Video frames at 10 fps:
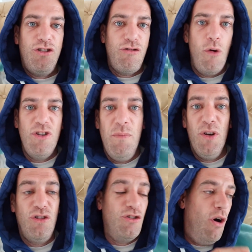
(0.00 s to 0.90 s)
and stroked him
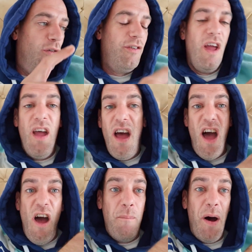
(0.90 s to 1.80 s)
and stuff.
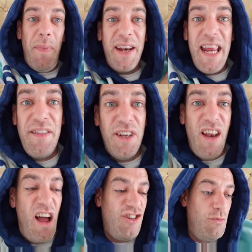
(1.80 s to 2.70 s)
But by the end of the night,